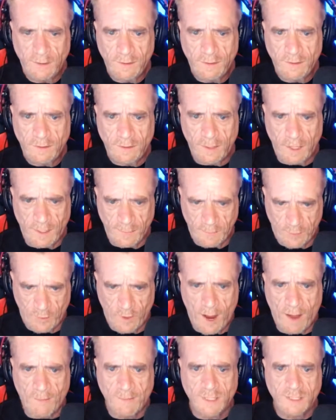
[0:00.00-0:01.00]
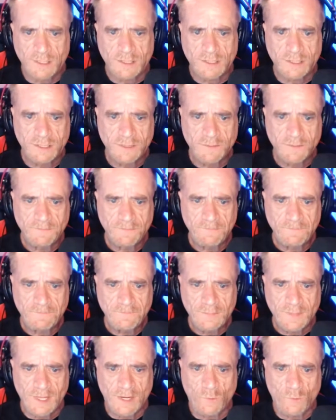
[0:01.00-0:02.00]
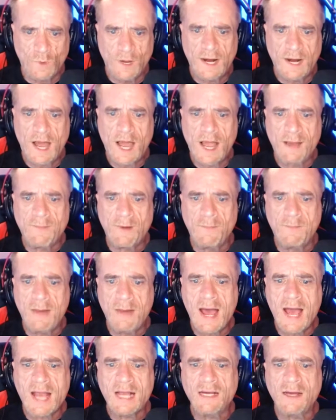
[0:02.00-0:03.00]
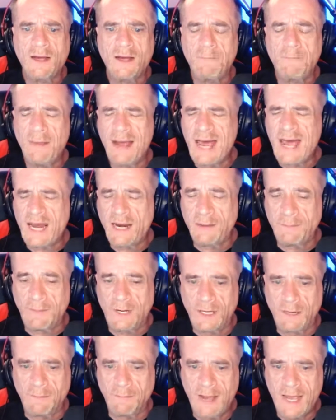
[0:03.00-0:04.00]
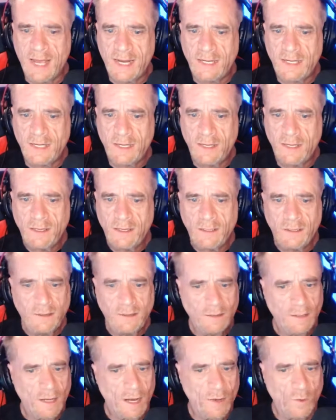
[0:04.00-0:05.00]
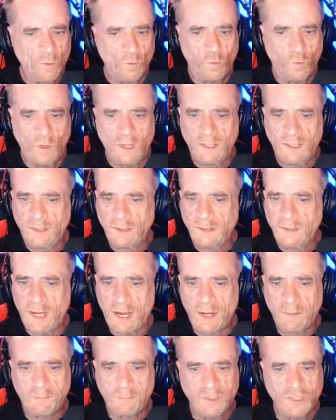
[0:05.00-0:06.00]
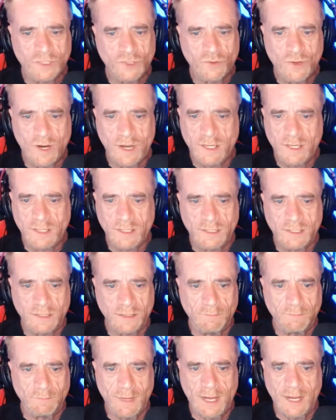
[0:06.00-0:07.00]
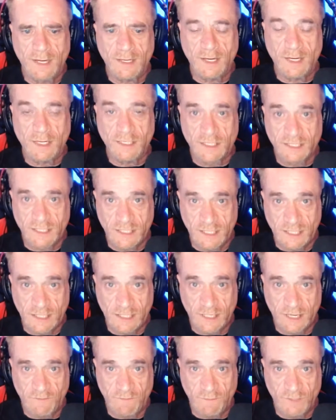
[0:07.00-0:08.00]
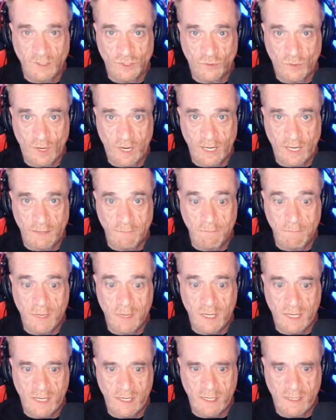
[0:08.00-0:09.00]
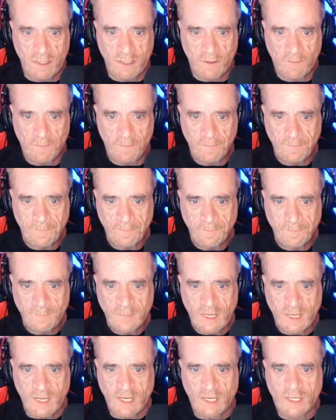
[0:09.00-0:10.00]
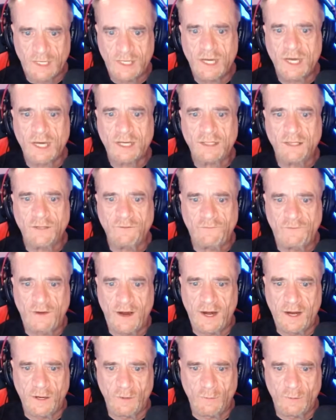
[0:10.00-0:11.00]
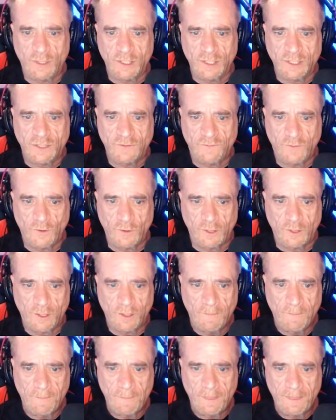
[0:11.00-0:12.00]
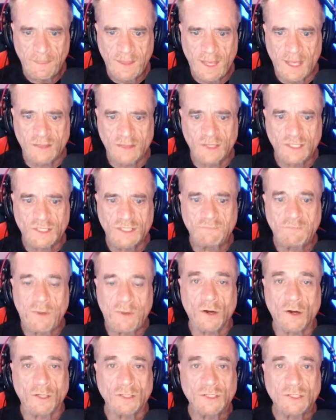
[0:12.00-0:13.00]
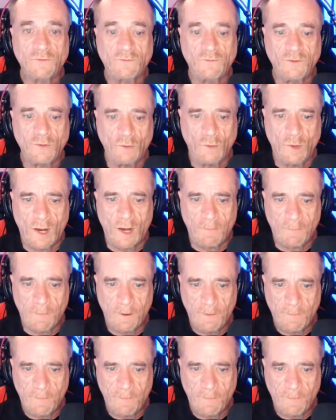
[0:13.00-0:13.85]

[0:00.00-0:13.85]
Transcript: I promise that when I am a man among men, I will not betray ye to men as ye have betrayed me." He kicked the fire with his foot, and the sparks flew up.